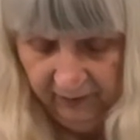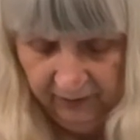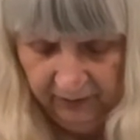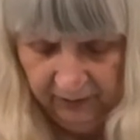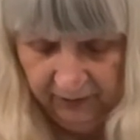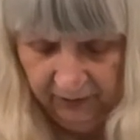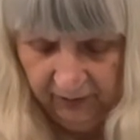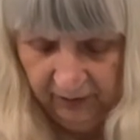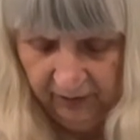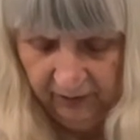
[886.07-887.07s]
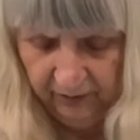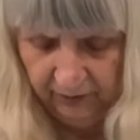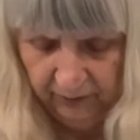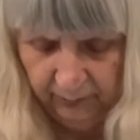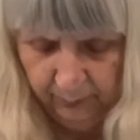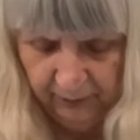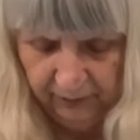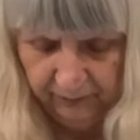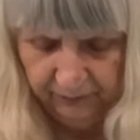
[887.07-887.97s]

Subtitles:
this is my